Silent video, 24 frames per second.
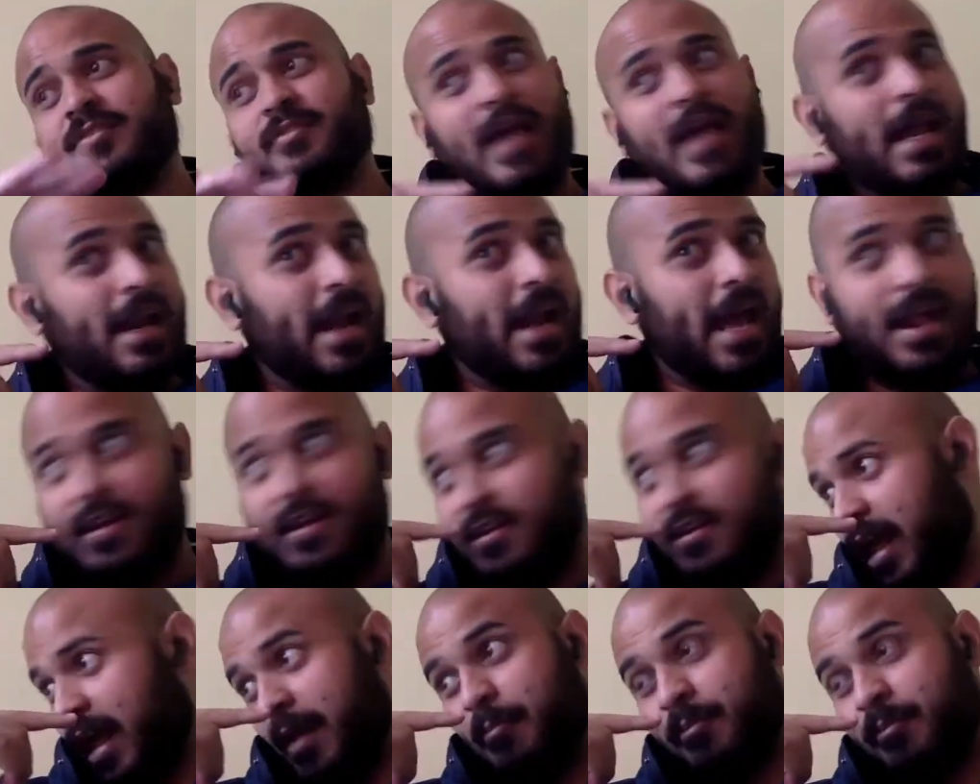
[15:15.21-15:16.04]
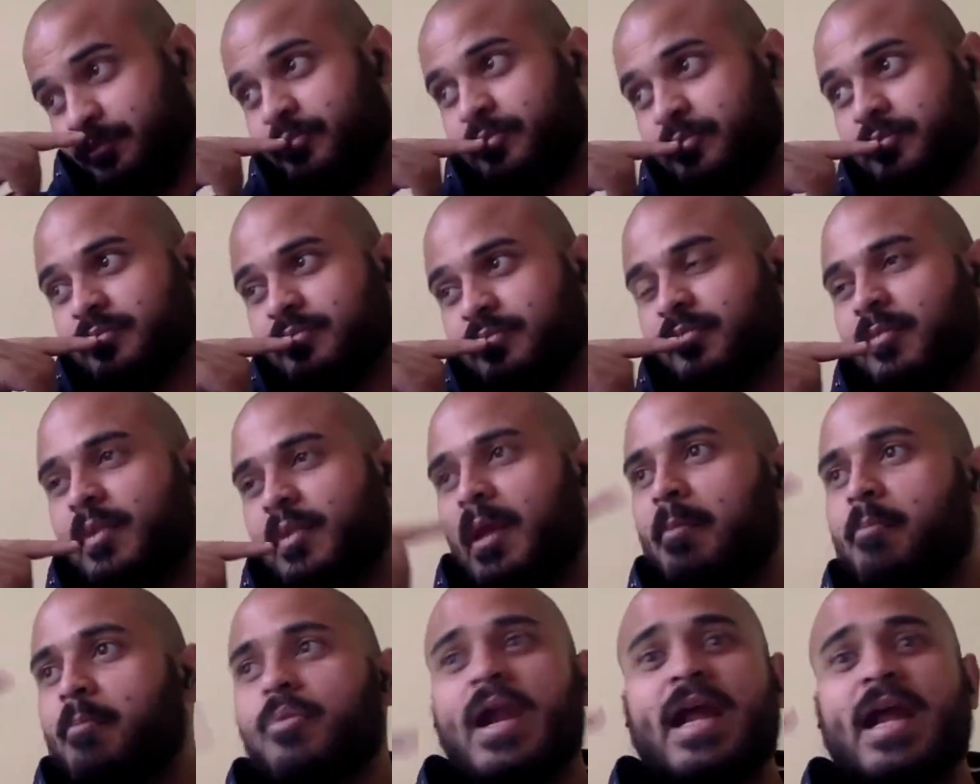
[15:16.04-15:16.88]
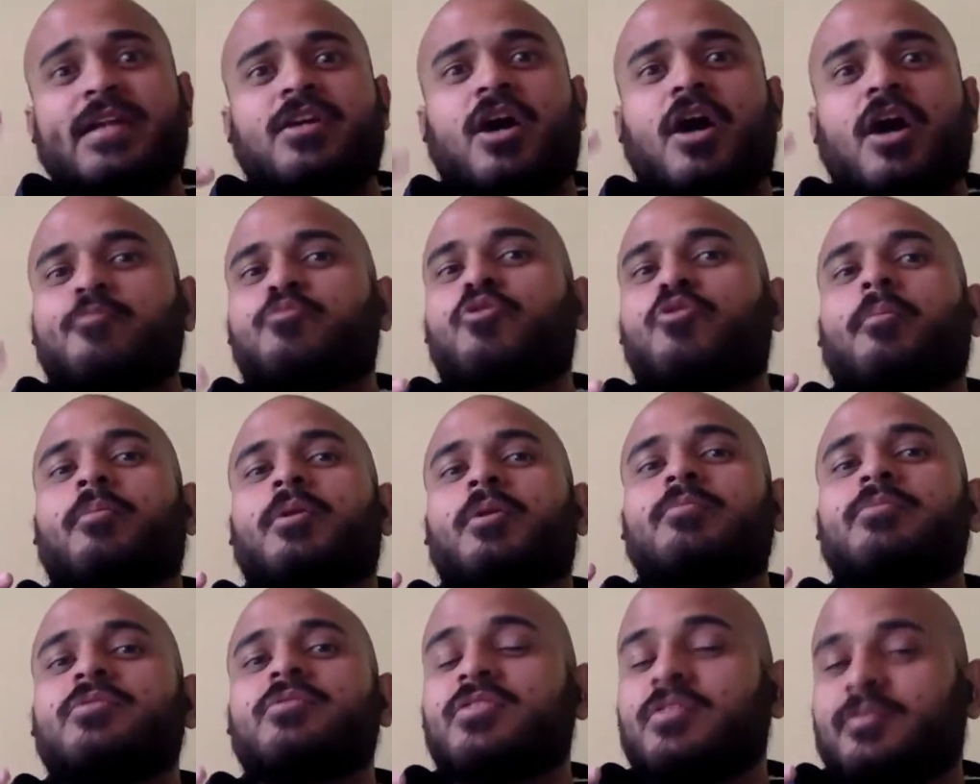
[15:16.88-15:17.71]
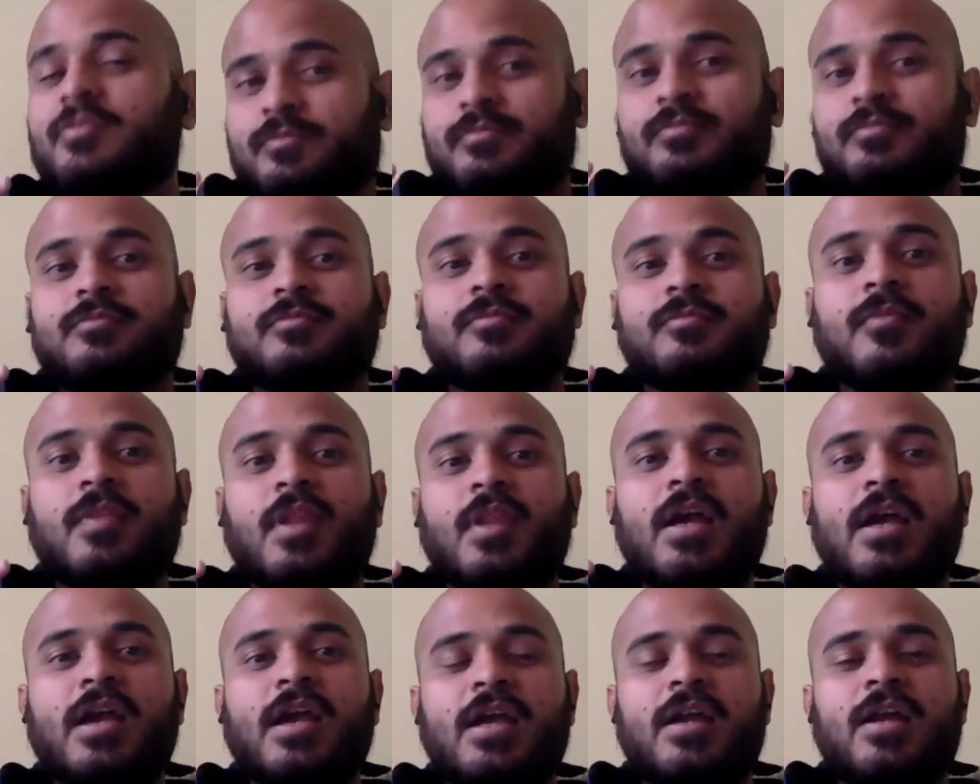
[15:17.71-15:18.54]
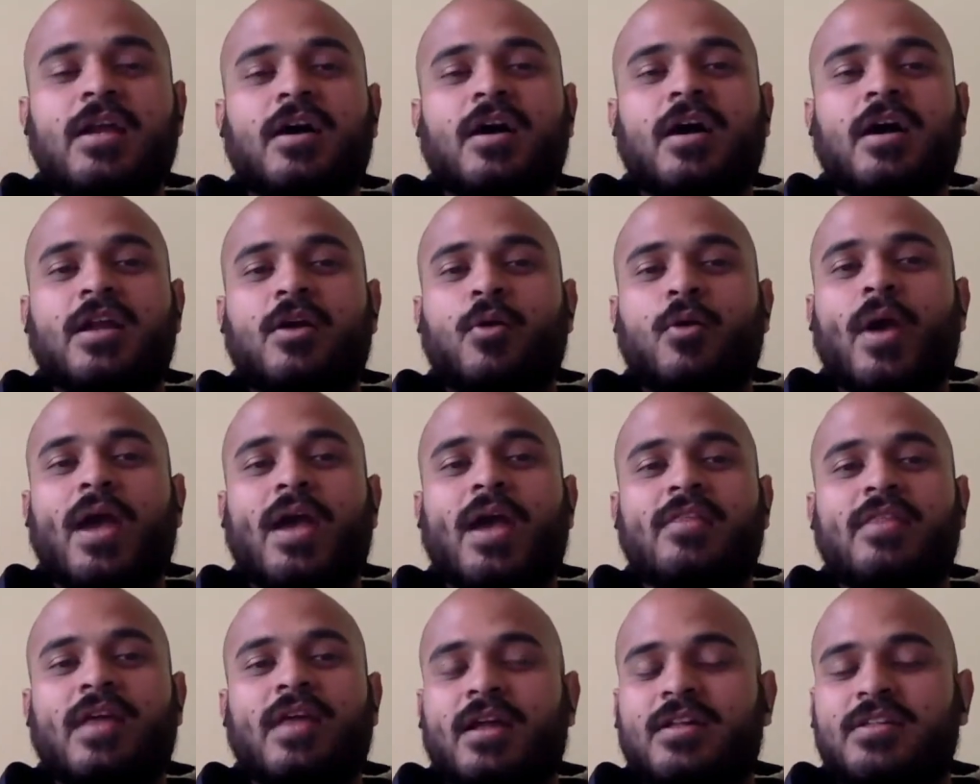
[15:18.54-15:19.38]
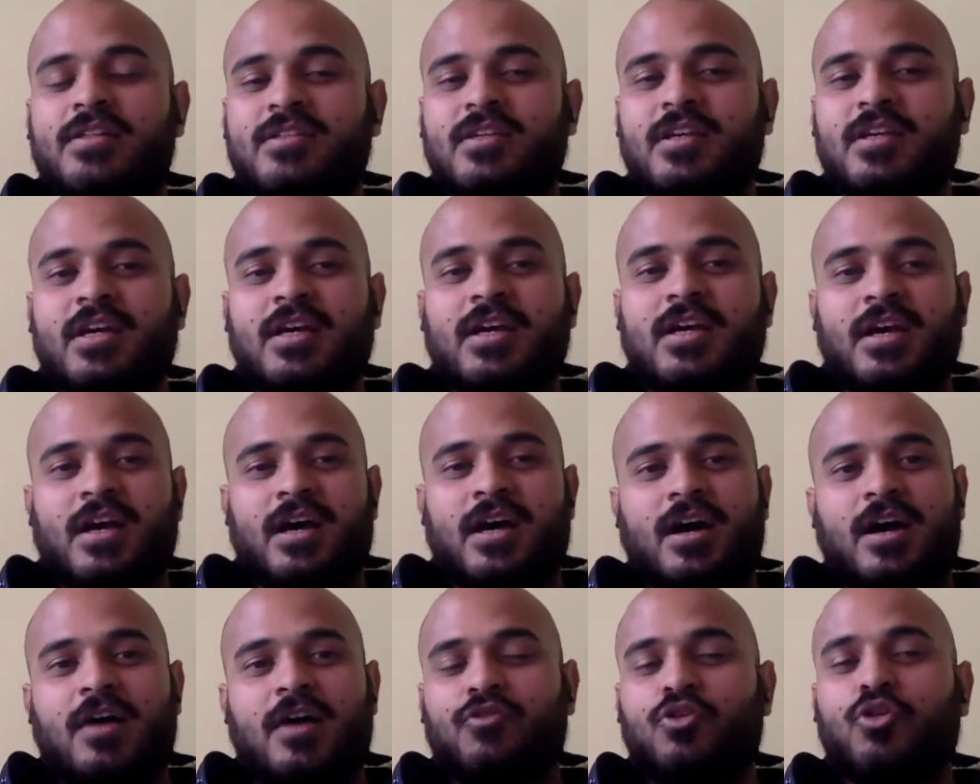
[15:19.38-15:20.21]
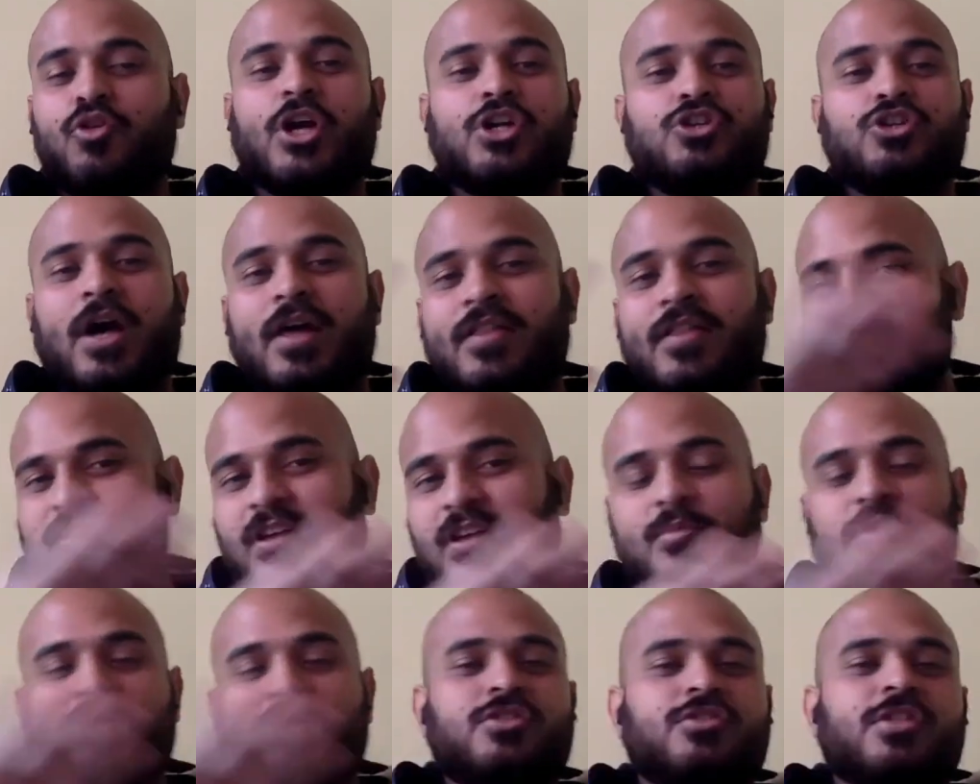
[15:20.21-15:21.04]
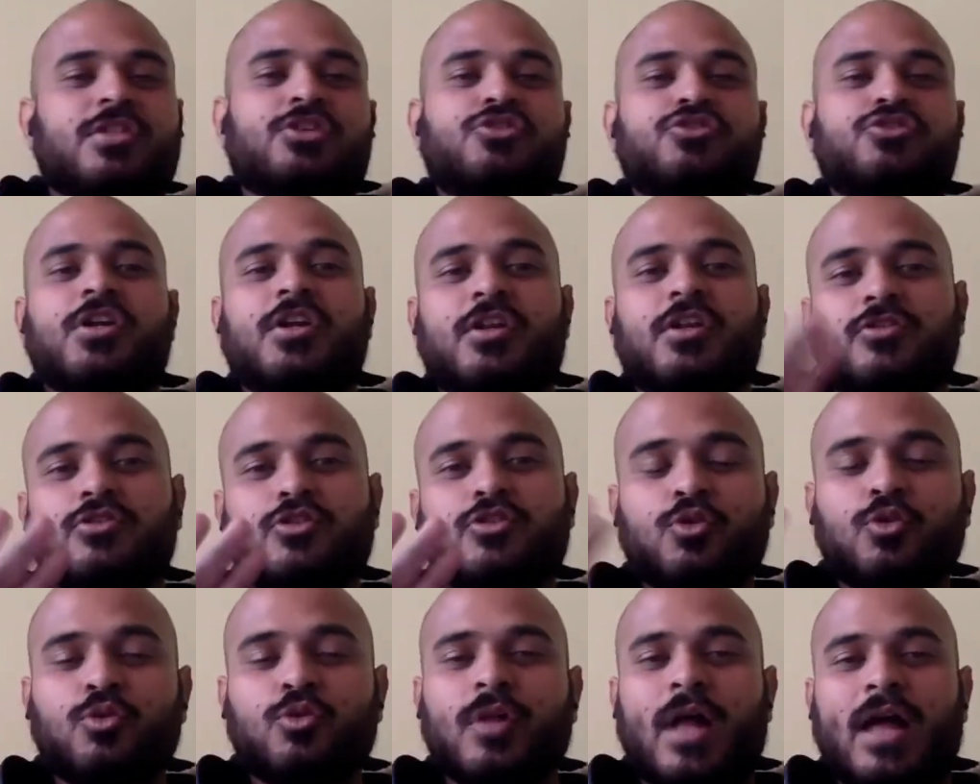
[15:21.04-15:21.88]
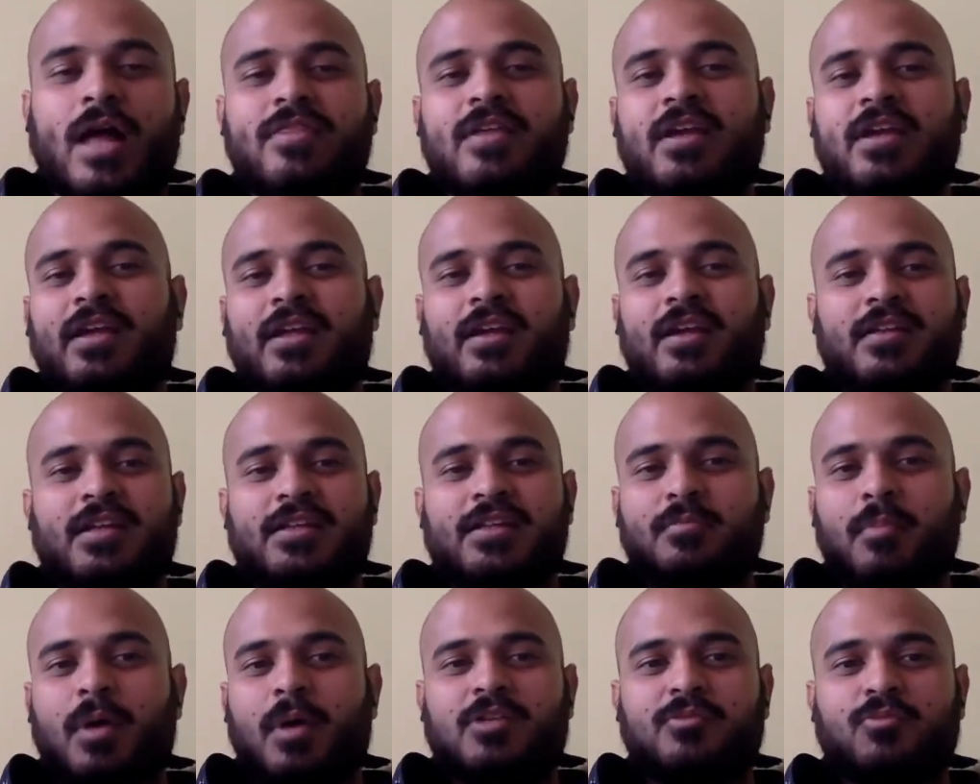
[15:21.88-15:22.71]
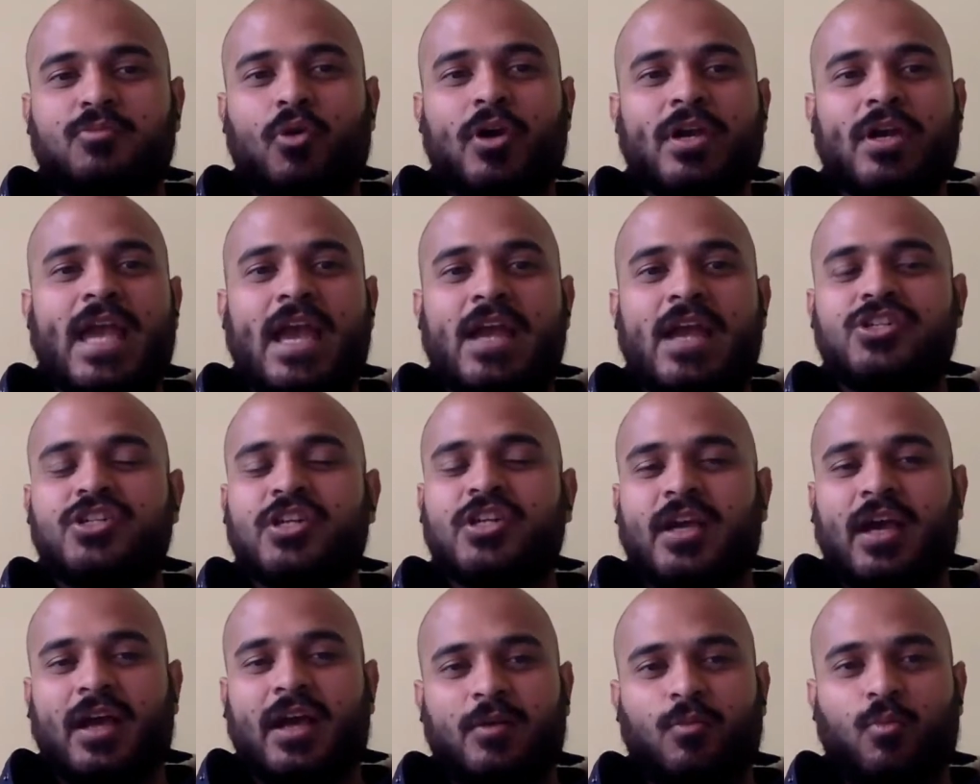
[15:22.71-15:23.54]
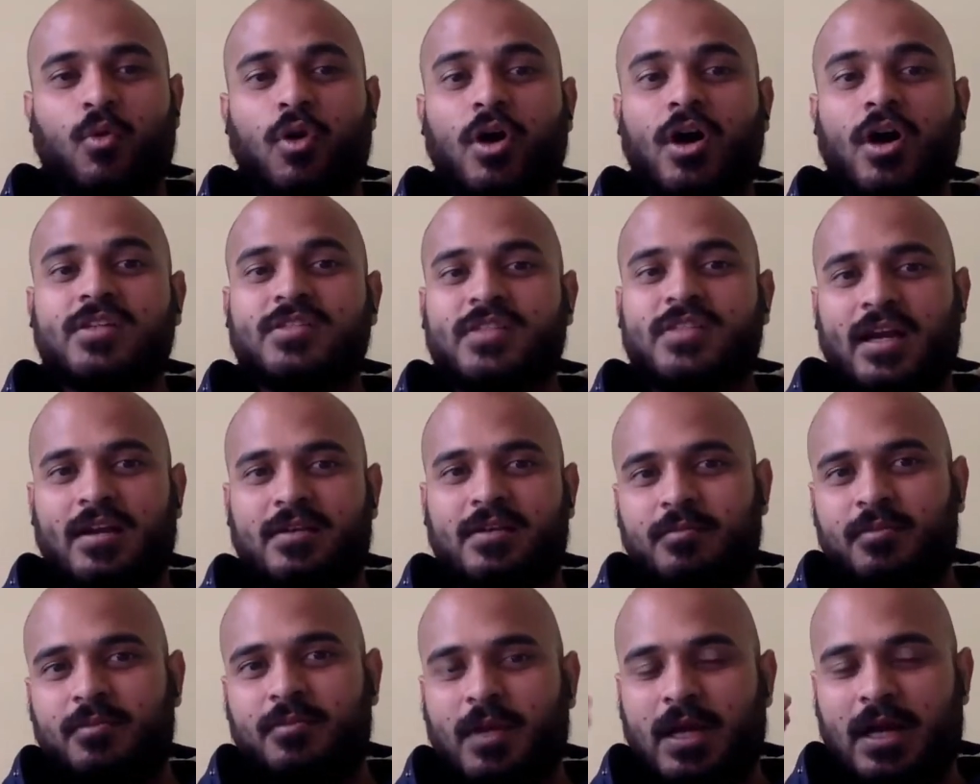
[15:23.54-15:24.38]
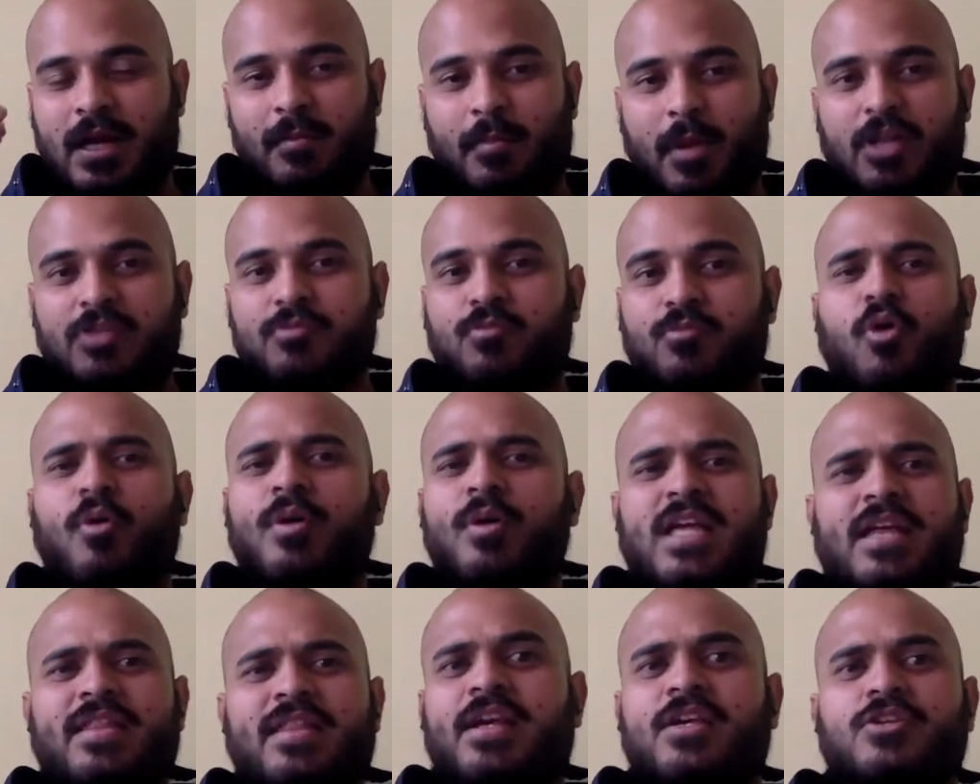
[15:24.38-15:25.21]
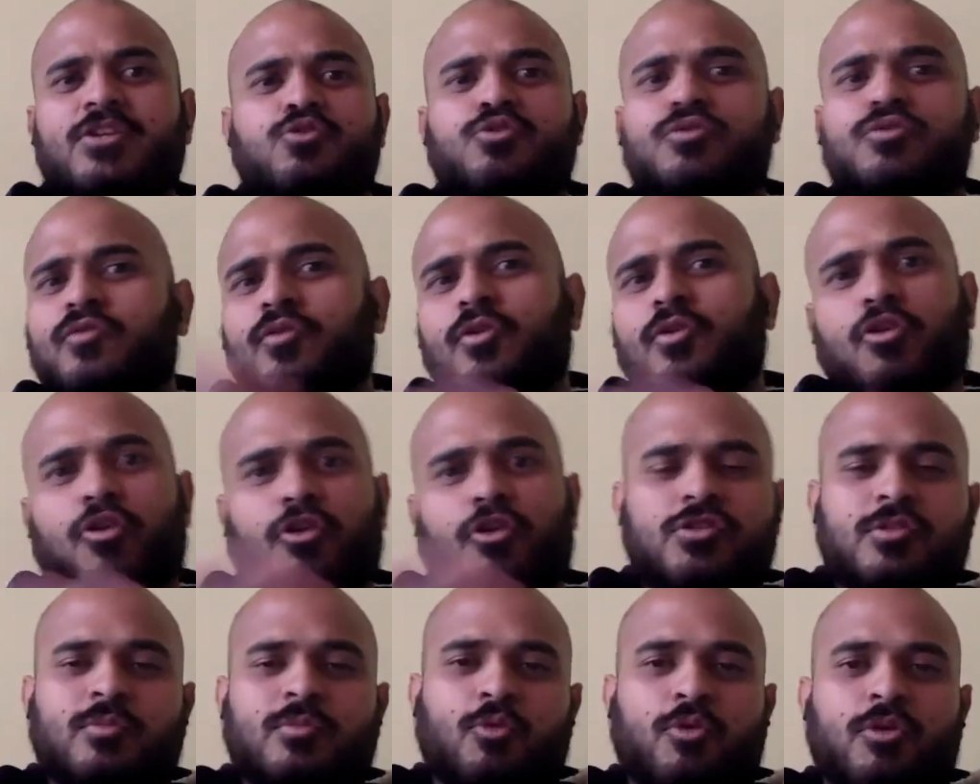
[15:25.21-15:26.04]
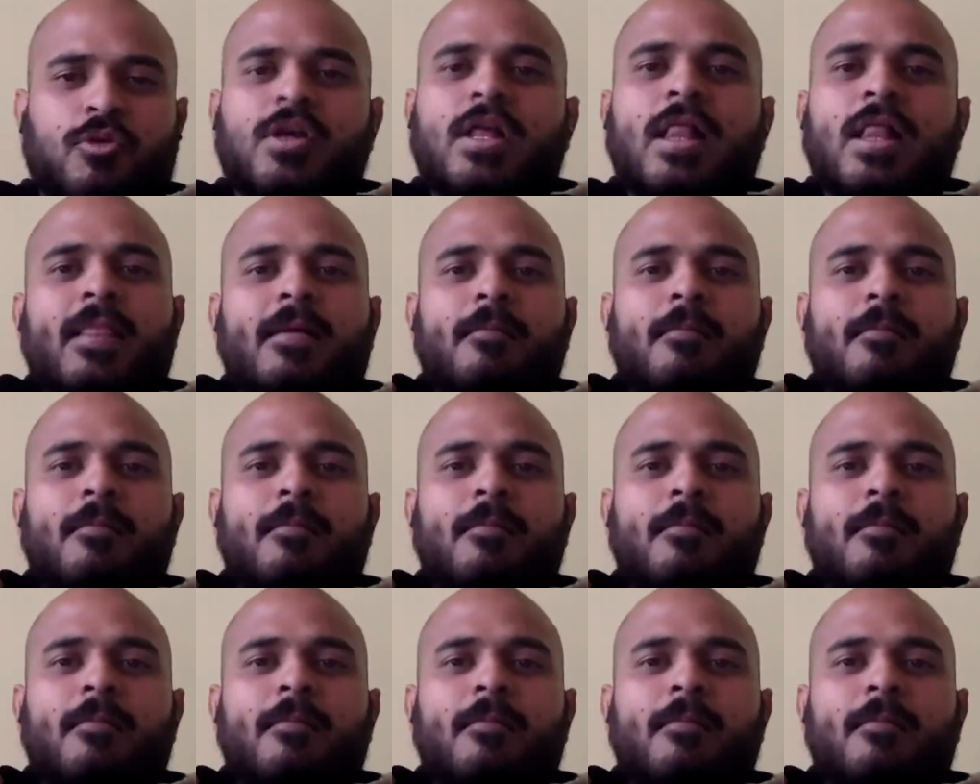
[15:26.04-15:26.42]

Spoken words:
And I think that's and break down problems in a way that if you look at your other subjects that you did at school, I think it's much more engaging and works that much more, which I think is useful across the board.